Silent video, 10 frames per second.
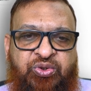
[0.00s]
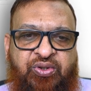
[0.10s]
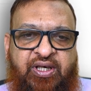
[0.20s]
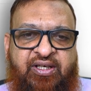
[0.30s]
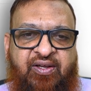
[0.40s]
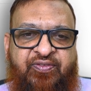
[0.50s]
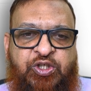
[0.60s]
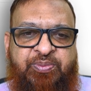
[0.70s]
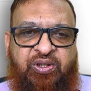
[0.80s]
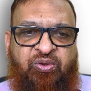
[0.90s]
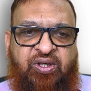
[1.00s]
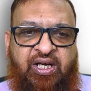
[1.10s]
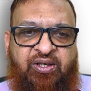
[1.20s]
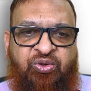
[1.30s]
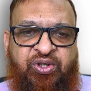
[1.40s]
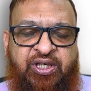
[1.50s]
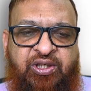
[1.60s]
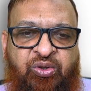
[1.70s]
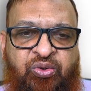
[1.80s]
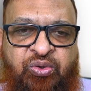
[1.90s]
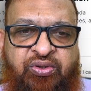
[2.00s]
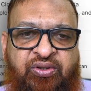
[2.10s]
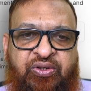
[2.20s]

So click on this particular Anaconda download.